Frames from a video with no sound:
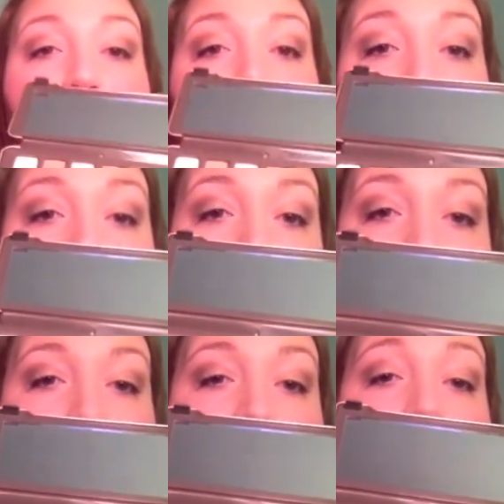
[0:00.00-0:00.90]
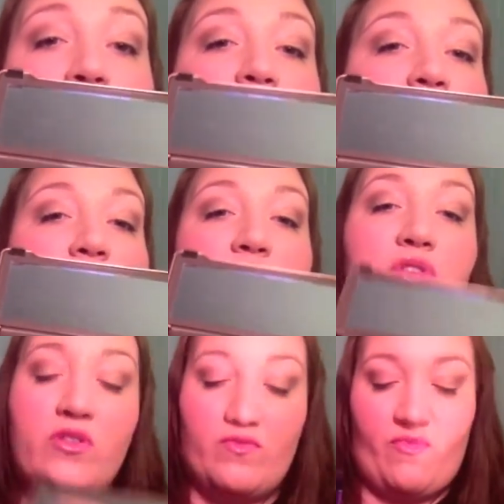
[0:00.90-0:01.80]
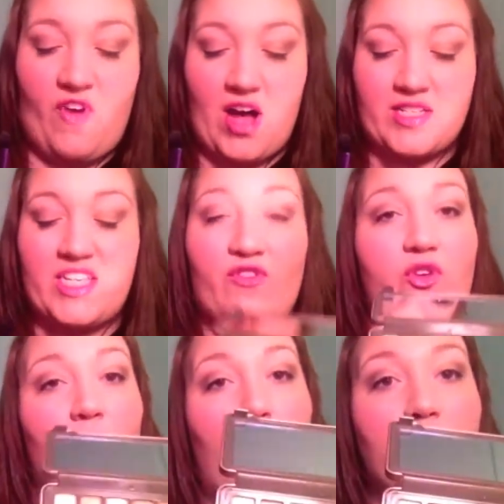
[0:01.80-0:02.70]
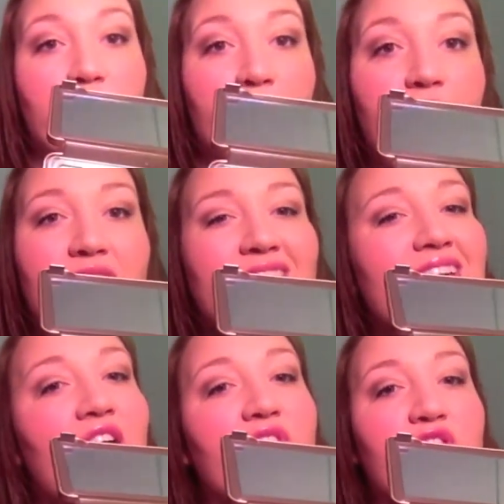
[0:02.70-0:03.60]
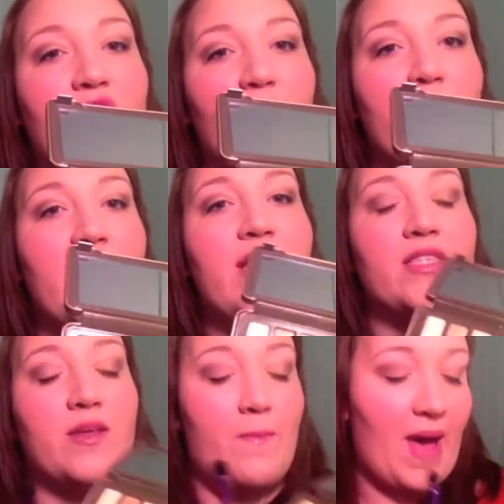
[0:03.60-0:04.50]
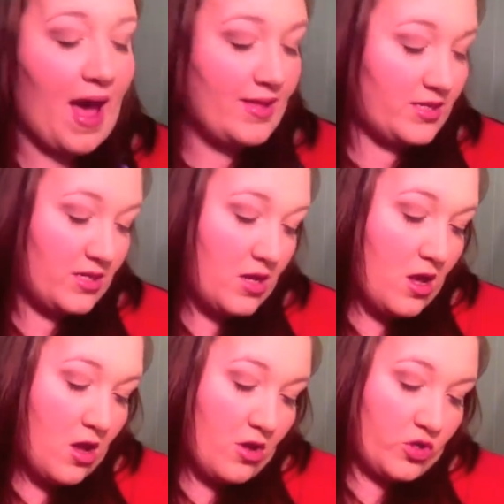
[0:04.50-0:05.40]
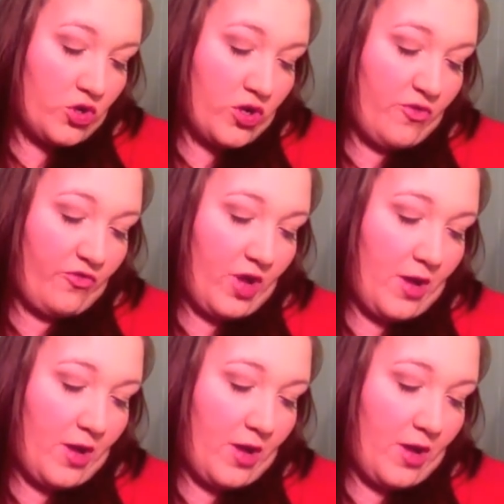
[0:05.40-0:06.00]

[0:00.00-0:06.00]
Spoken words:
Booty Call. You could use Foxy if you want to. It doesn't have a shimmer in it. It's a matte, sort of